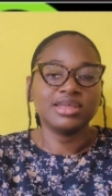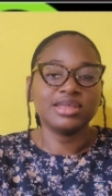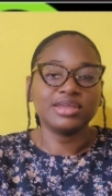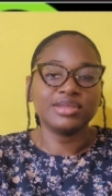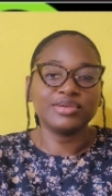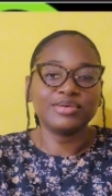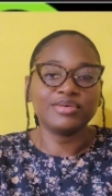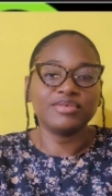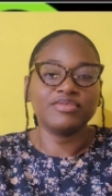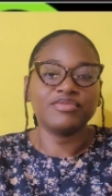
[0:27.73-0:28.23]

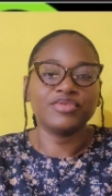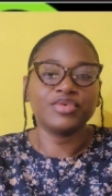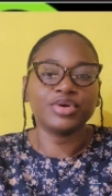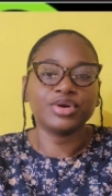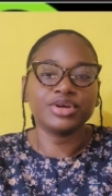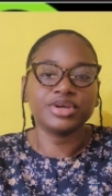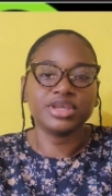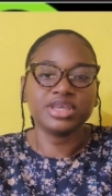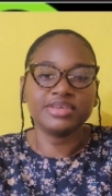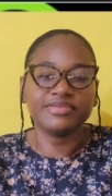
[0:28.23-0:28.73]
you know,
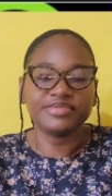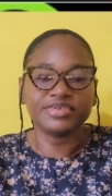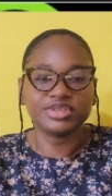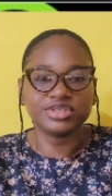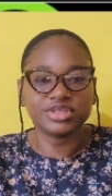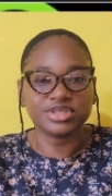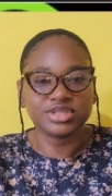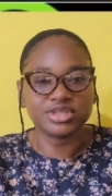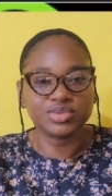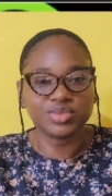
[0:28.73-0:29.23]
for
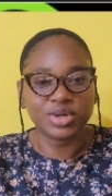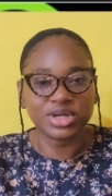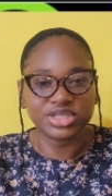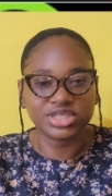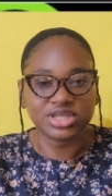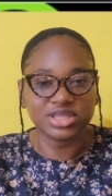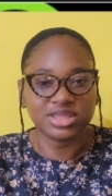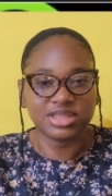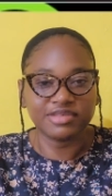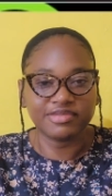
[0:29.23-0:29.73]
even just
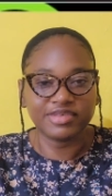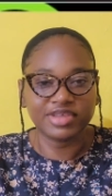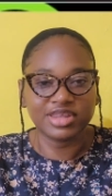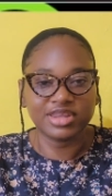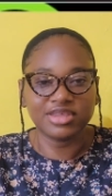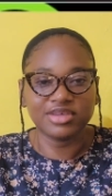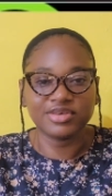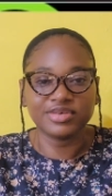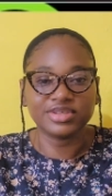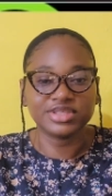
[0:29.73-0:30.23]
watching the
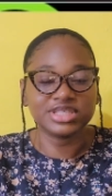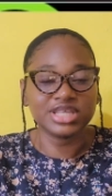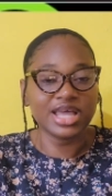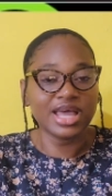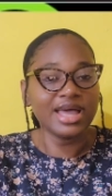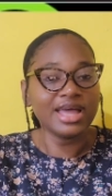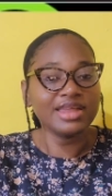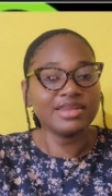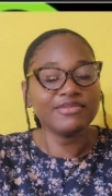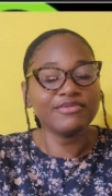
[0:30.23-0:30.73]
videos
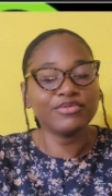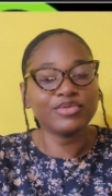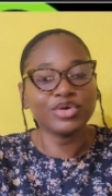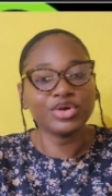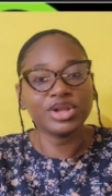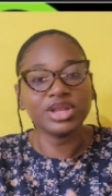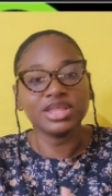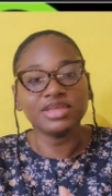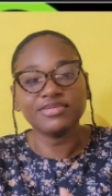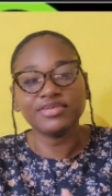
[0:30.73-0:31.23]
and
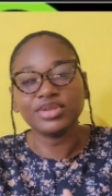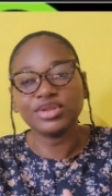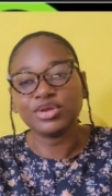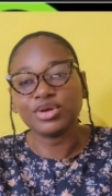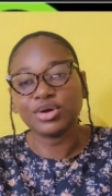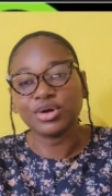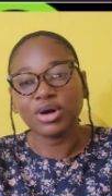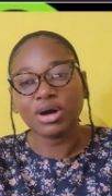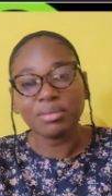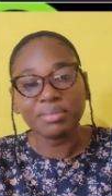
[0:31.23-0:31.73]
for leaving
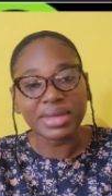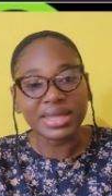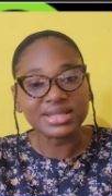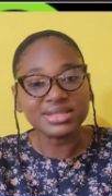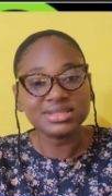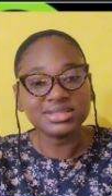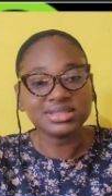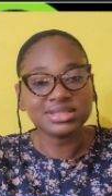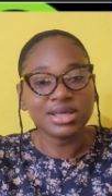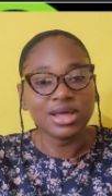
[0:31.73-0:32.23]
your
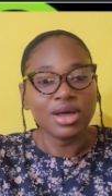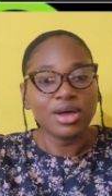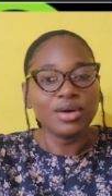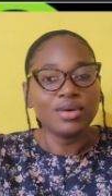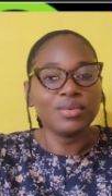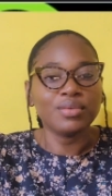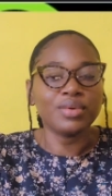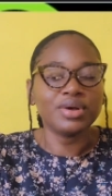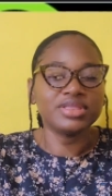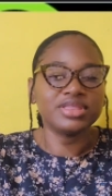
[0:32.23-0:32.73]
comments
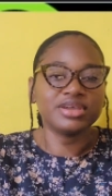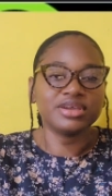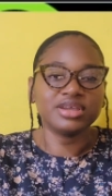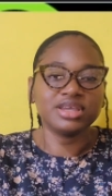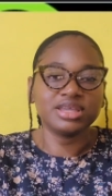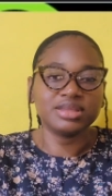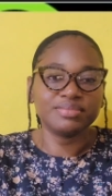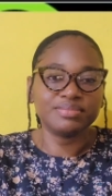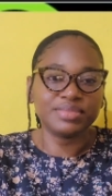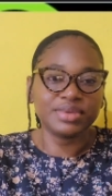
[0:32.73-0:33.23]
whether
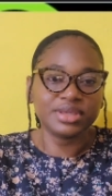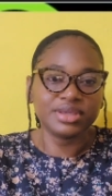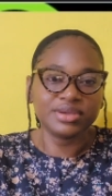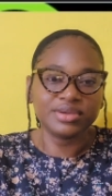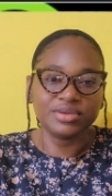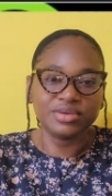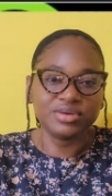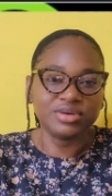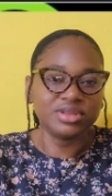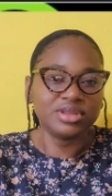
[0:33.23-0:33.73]
it
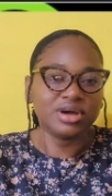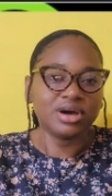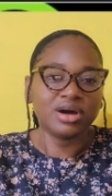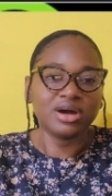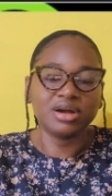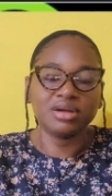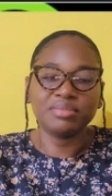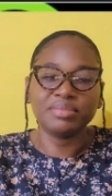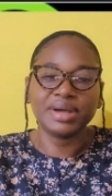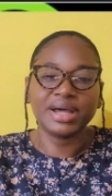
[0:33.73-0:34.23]
be good
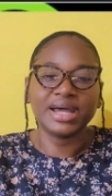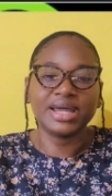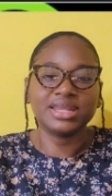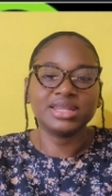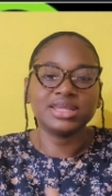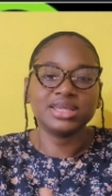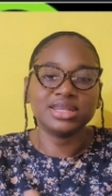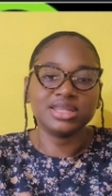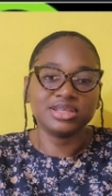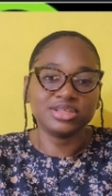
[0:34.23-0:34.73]
or
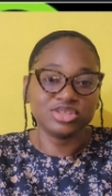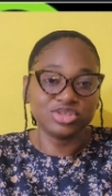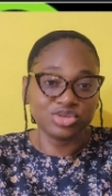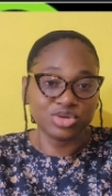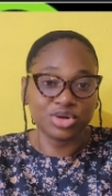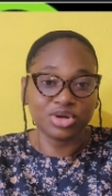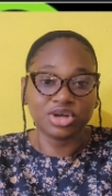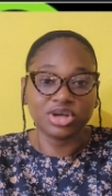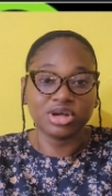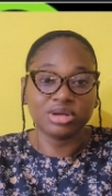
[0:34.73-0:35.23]
bad it is
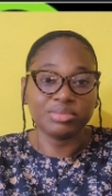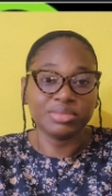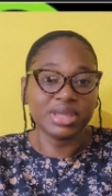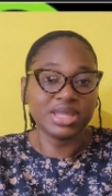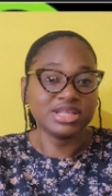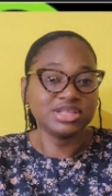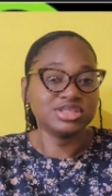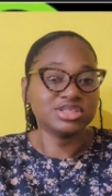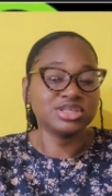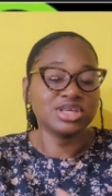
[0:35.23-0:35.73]
your
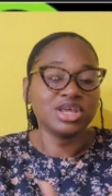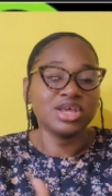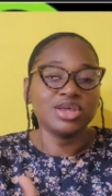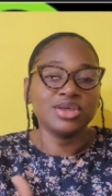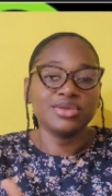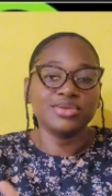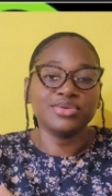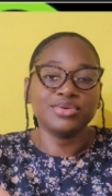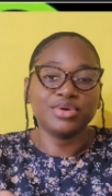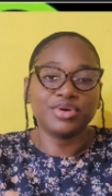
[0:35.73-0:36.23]
comment
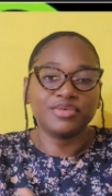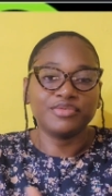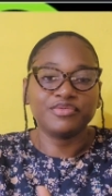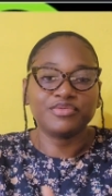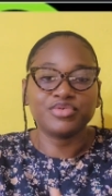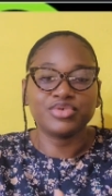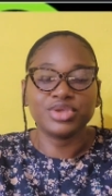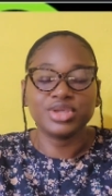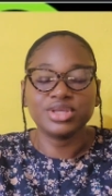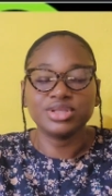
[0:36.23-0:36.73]
you're
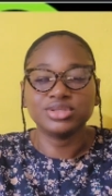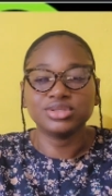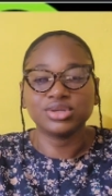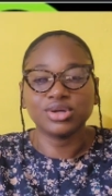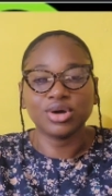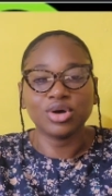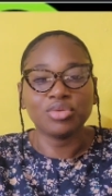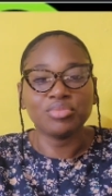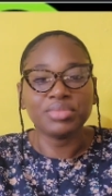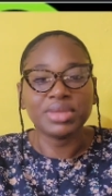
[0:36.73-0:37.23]
free
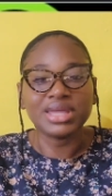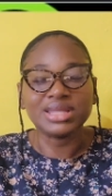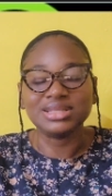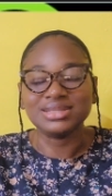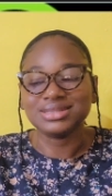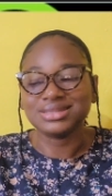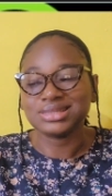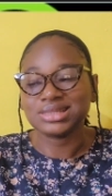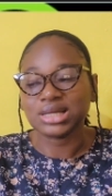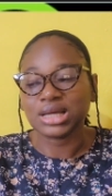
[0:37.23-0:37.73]
to
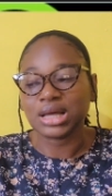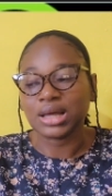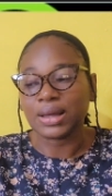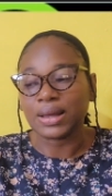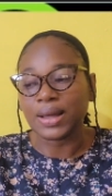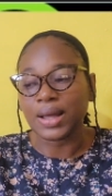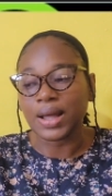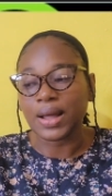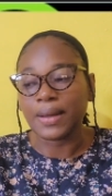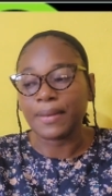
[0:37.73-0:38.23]
comment
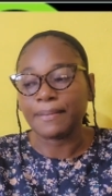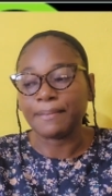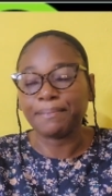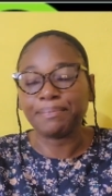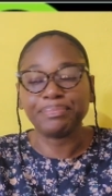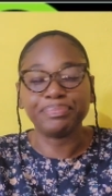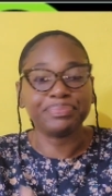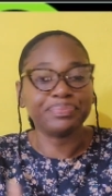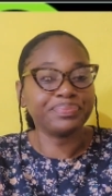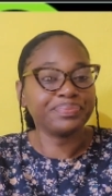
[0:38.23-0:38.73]

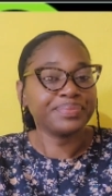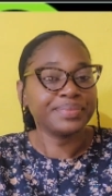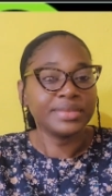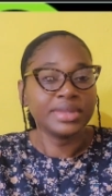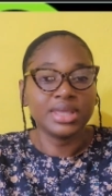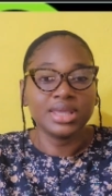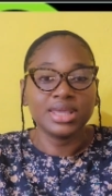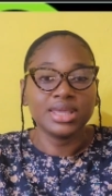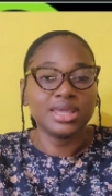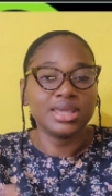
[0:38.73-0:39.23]
um
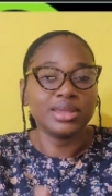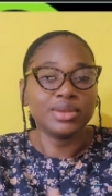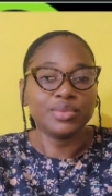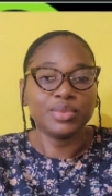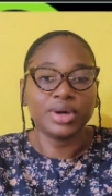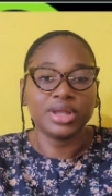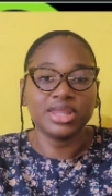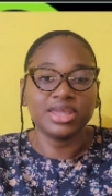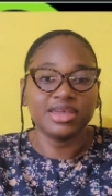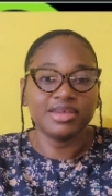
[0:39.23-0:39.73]

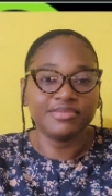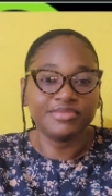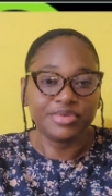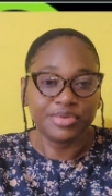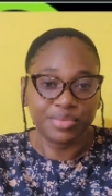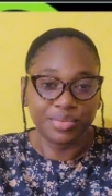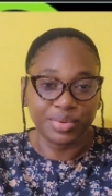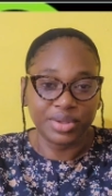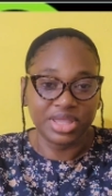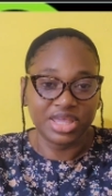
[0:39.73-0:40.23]
in
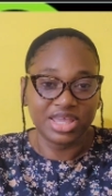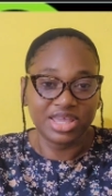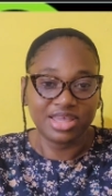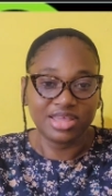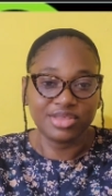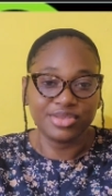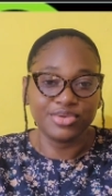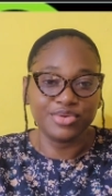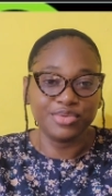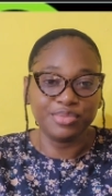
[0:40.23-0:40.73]
whatever
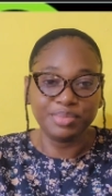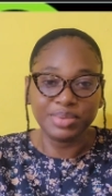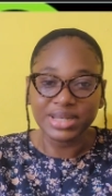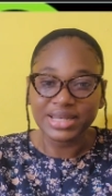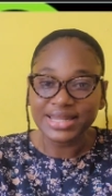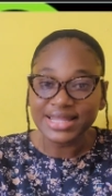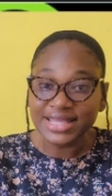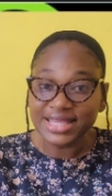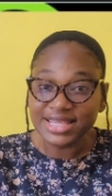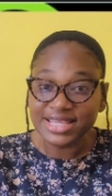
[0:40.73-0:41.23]
way you
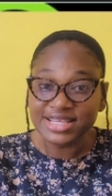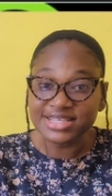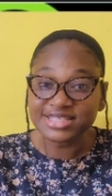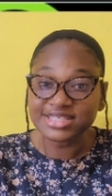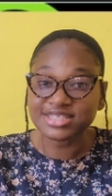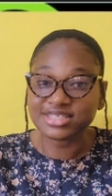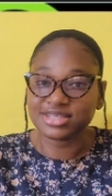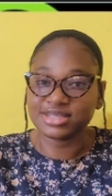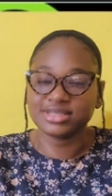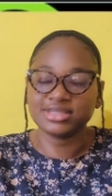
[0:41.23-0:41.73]

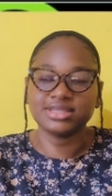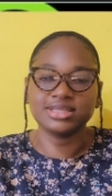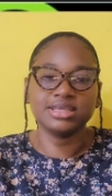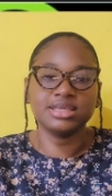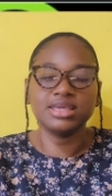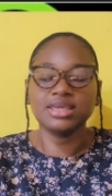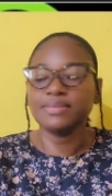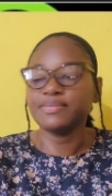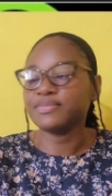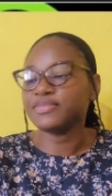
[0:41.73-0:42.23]
please. Just
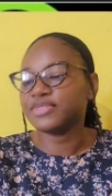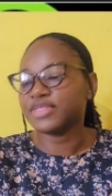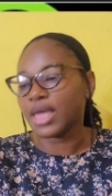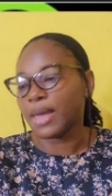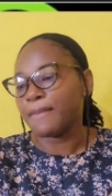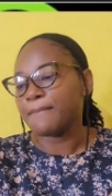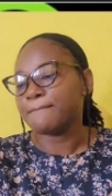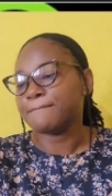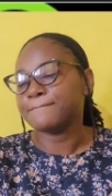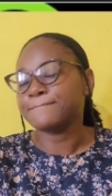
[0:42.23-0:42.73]
keep
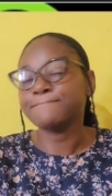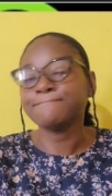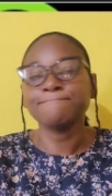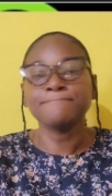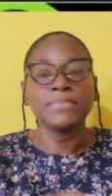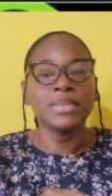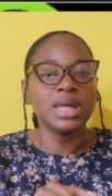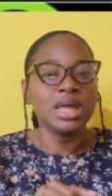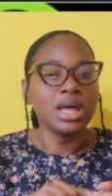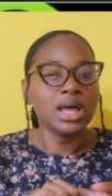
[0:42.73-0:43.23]
them